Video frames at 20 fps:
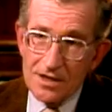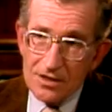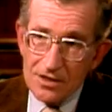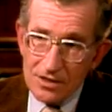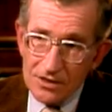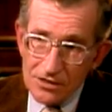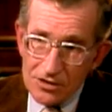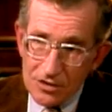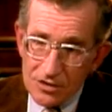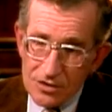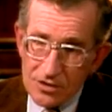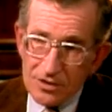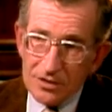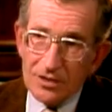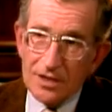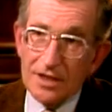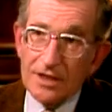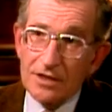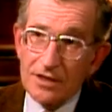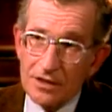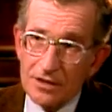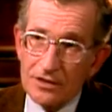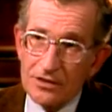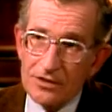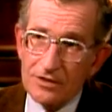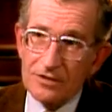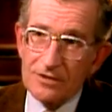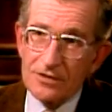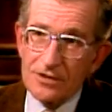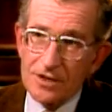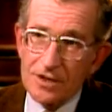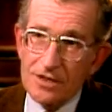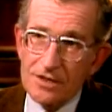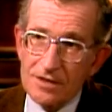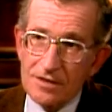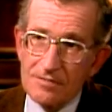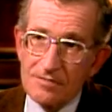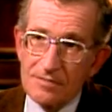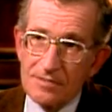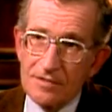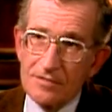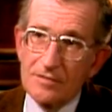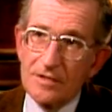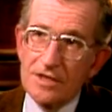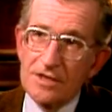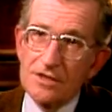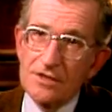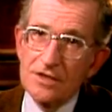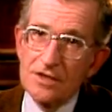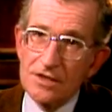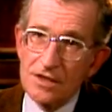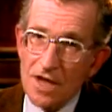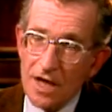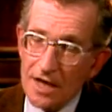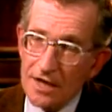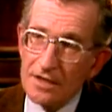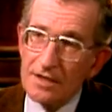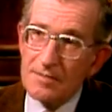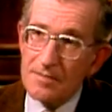social and cultural system which is designed to